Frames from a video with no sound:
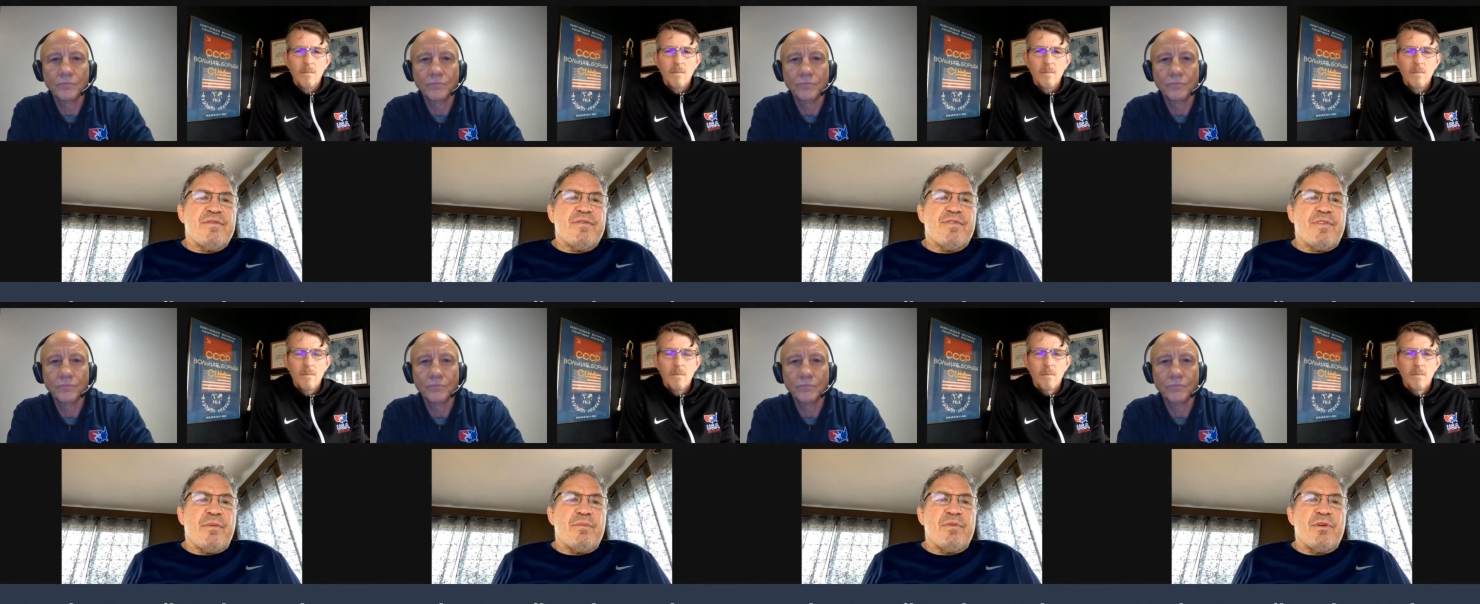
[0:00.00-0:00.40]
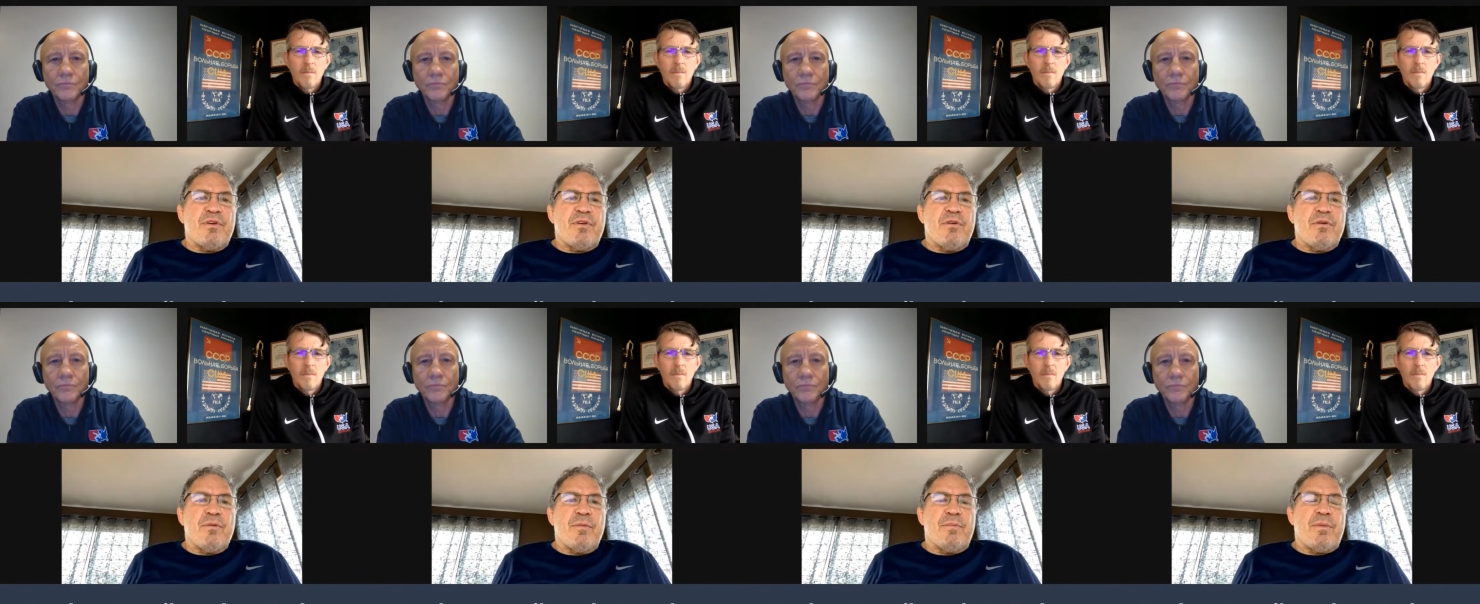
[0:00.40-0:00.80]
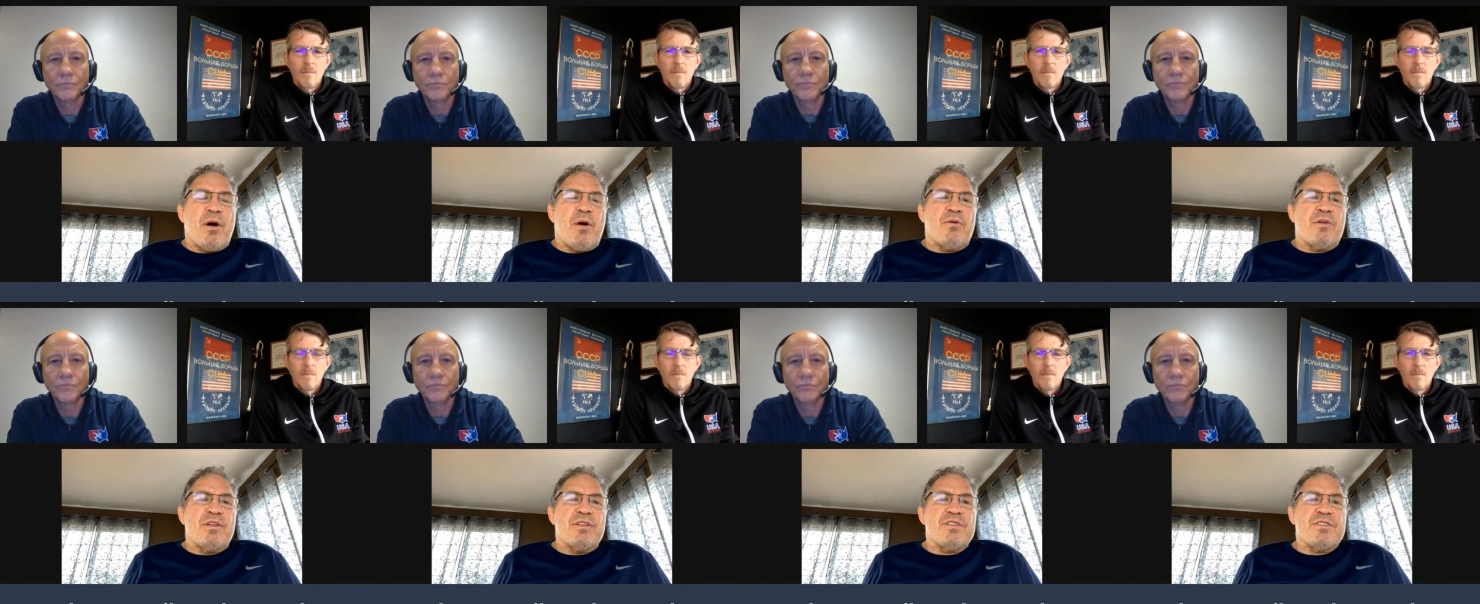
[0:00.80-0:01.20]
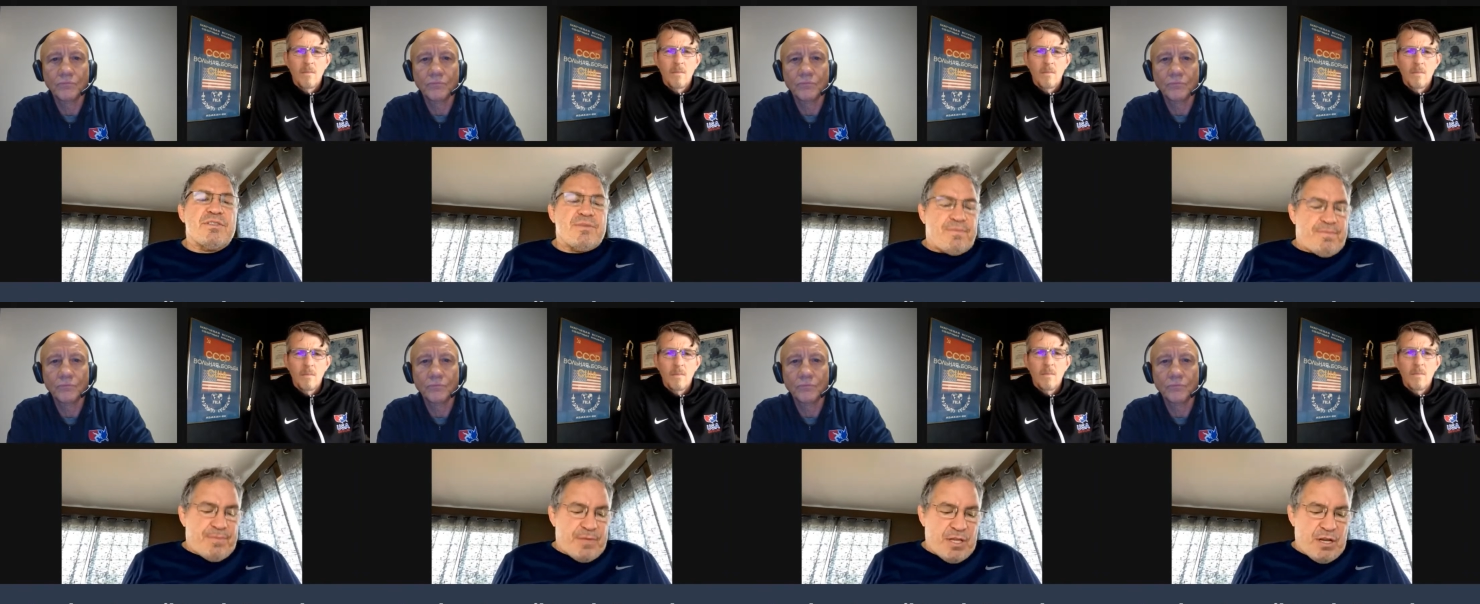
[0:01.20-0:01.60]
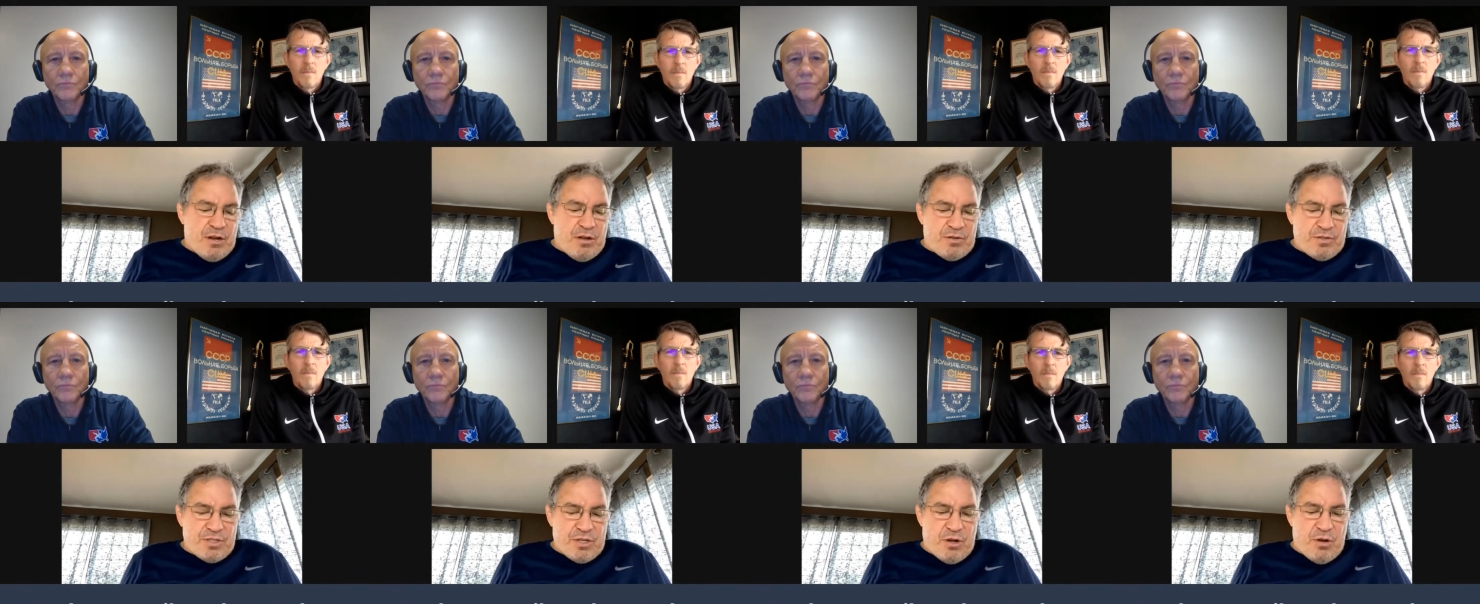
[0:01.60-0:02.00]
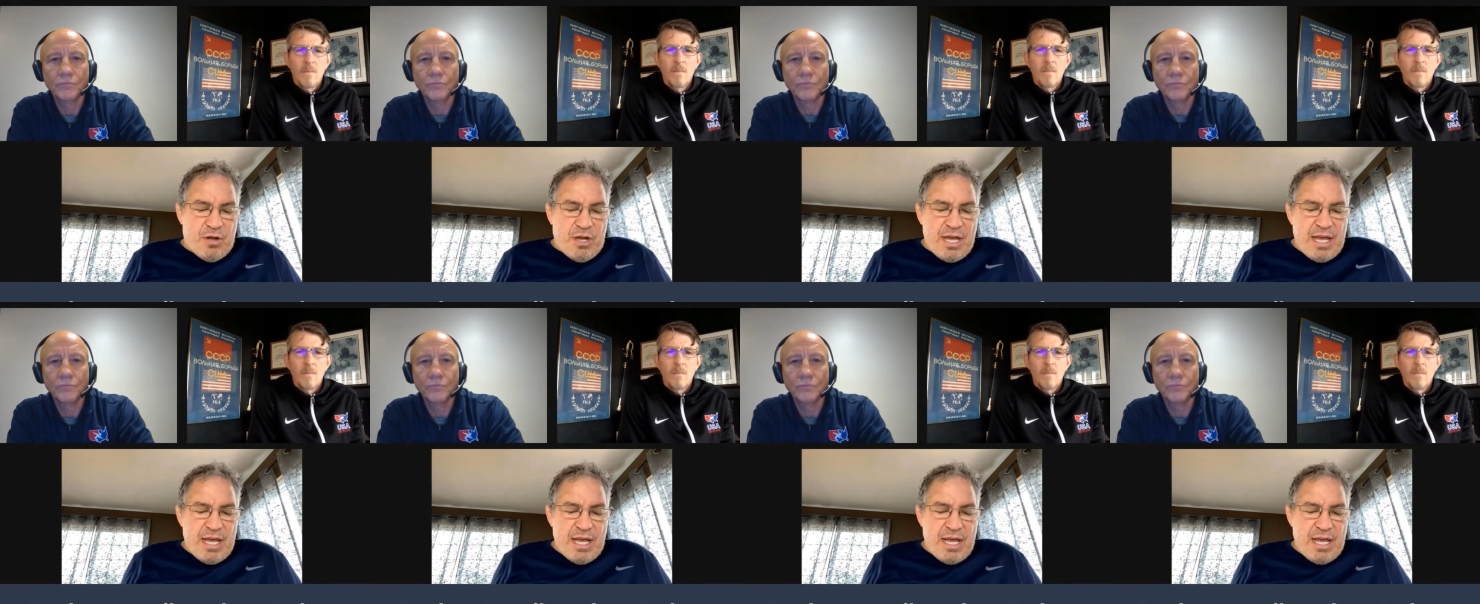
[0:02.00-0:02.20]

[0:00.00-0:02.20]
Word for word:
Speaker 1: from their opponents you know so